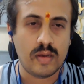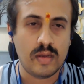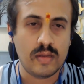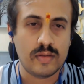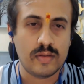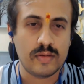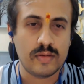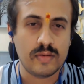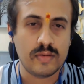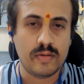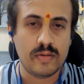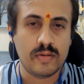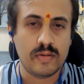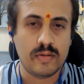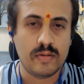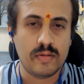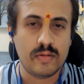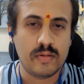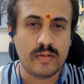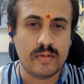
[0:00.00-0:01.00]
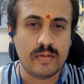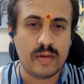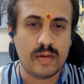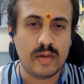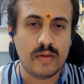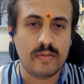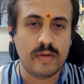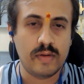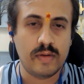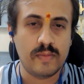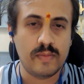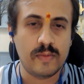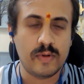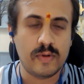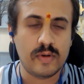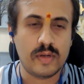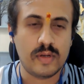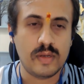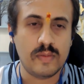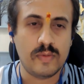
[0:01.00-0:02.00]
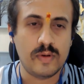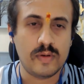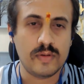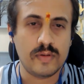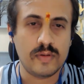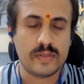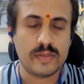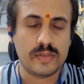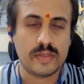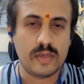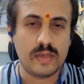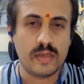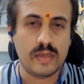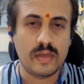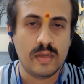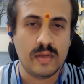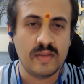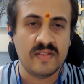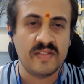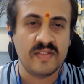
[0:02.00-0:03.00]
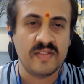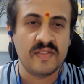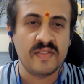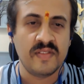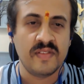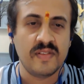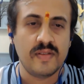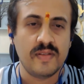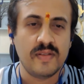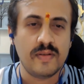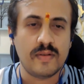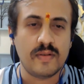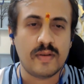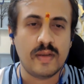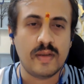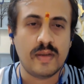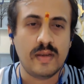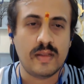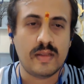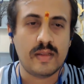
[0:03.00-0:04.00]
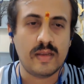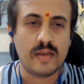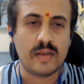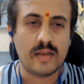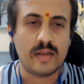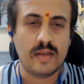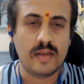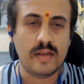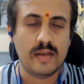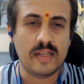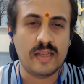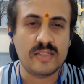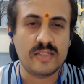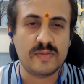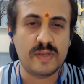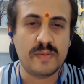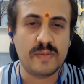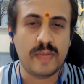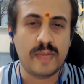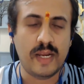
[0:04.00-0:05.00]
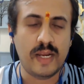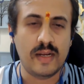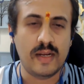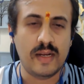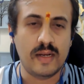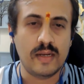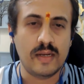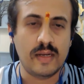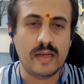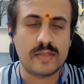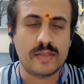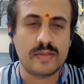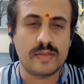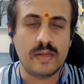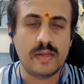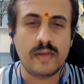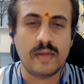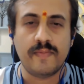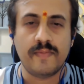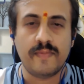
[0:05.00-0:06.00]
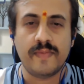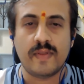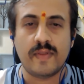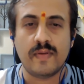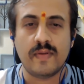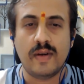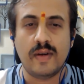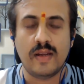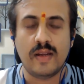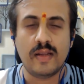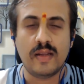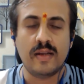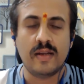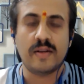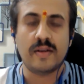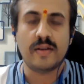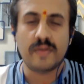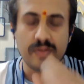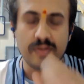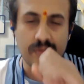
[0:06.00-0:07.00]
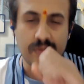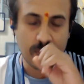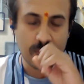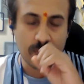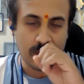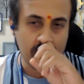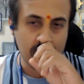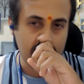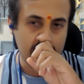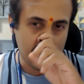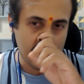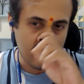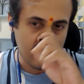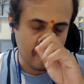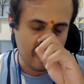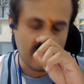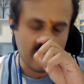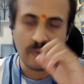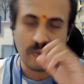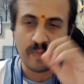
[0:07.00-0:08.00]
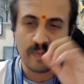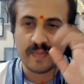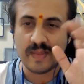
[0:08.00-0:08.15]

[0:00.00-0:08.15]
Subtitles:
Okay, so now I'm not able to see. Okay, I think it has been banned actually. So earlier it used to some